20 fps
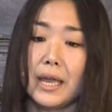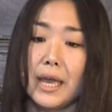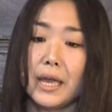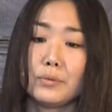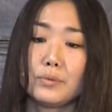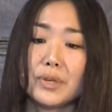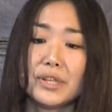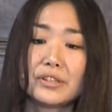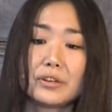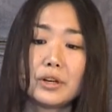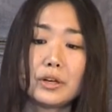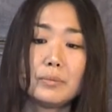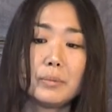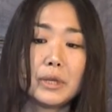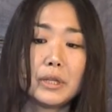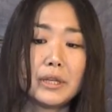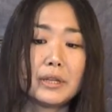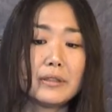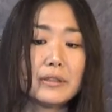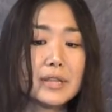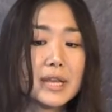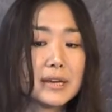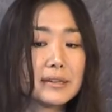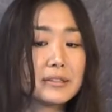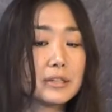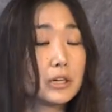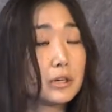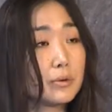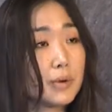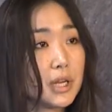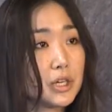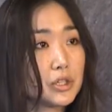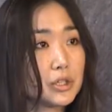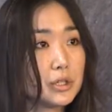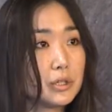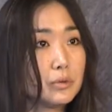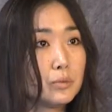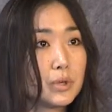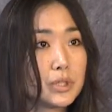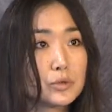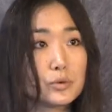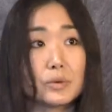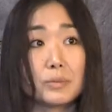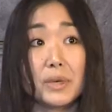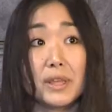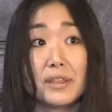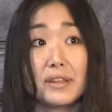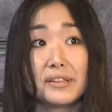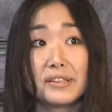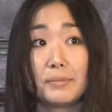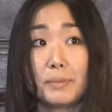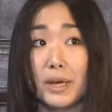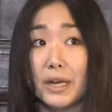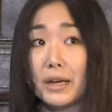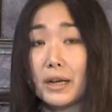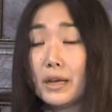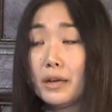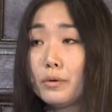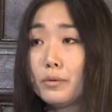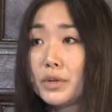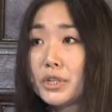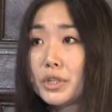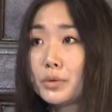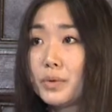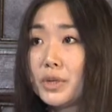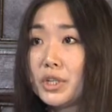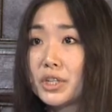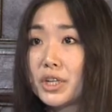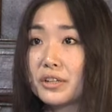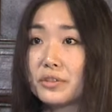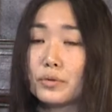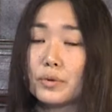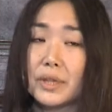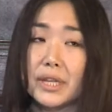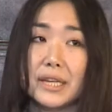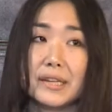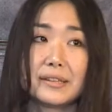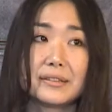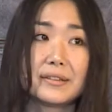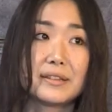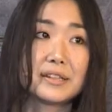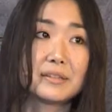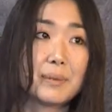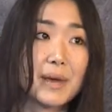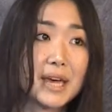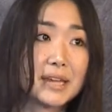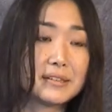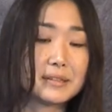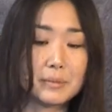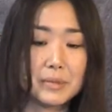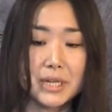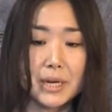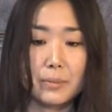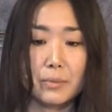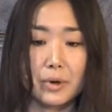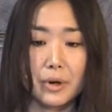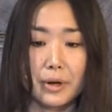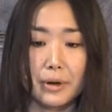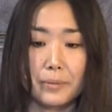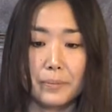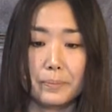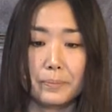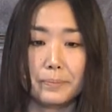And we started building the next iteration, which would be this beta, which we just released this past September.